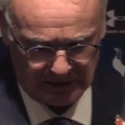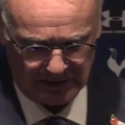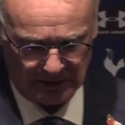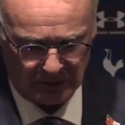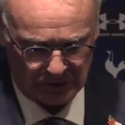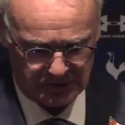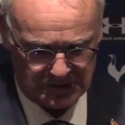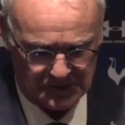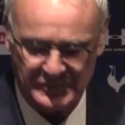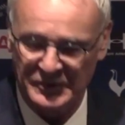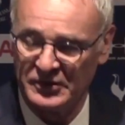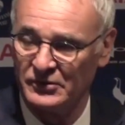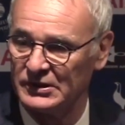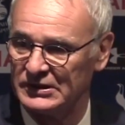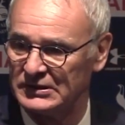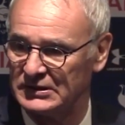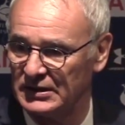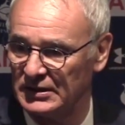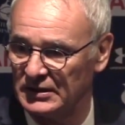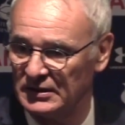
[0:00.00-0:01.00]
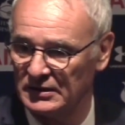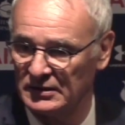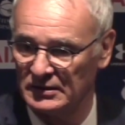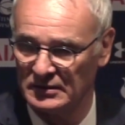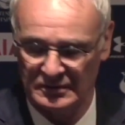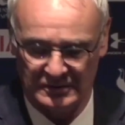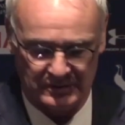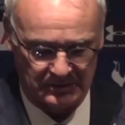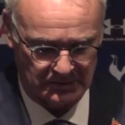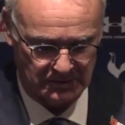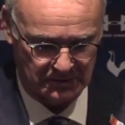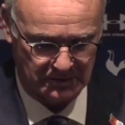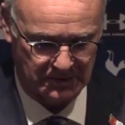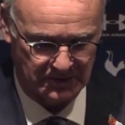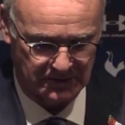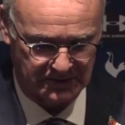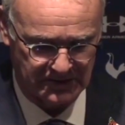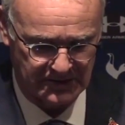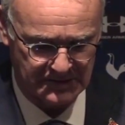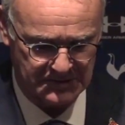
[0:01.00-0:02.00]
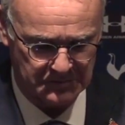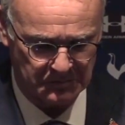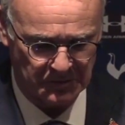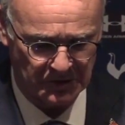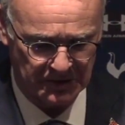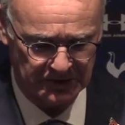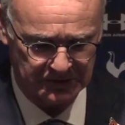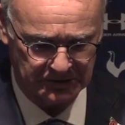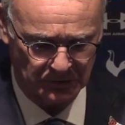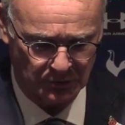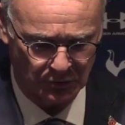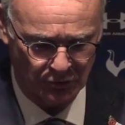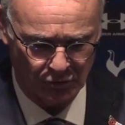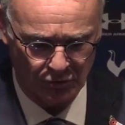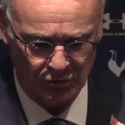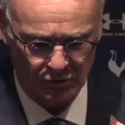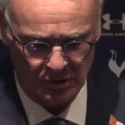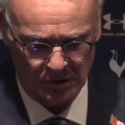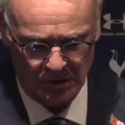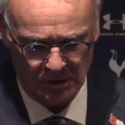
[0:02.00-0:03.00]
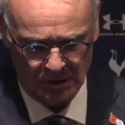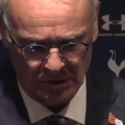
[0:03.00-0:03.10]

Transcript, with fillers: the whole spirit, the team spirit who